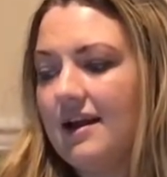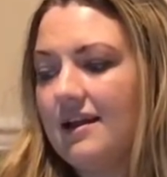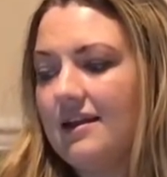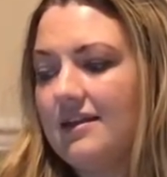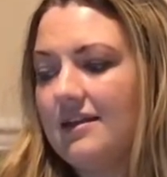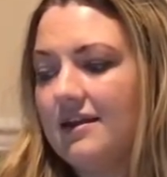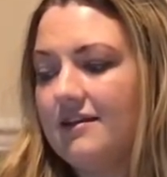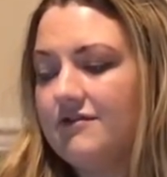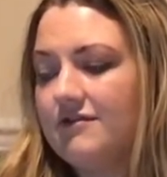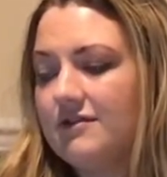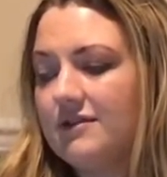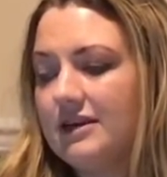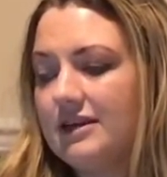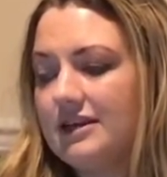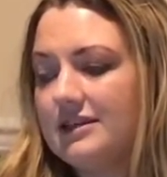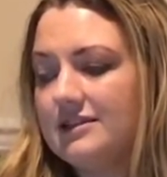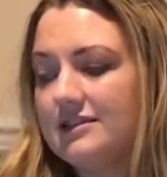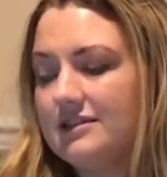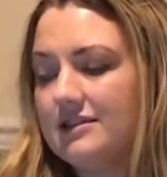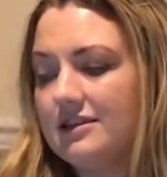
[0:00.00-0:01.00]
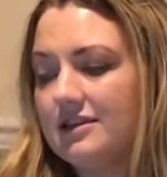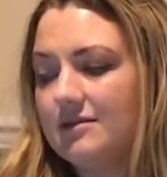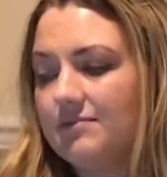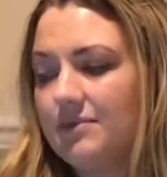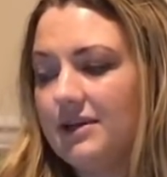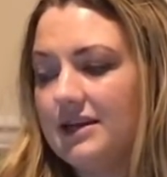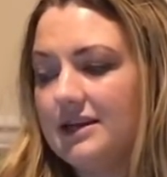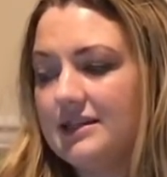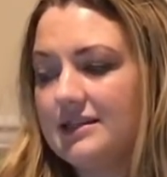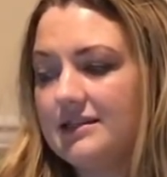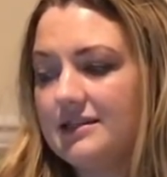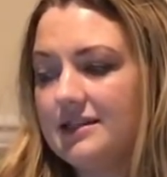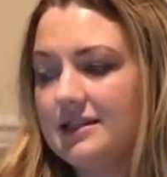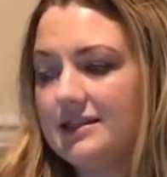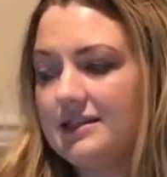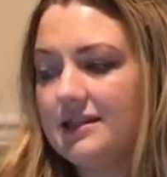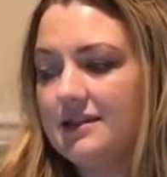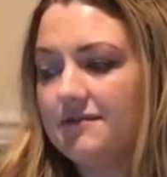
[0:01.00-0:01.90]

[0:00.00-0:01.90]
Therefore, in Eastern European tradition,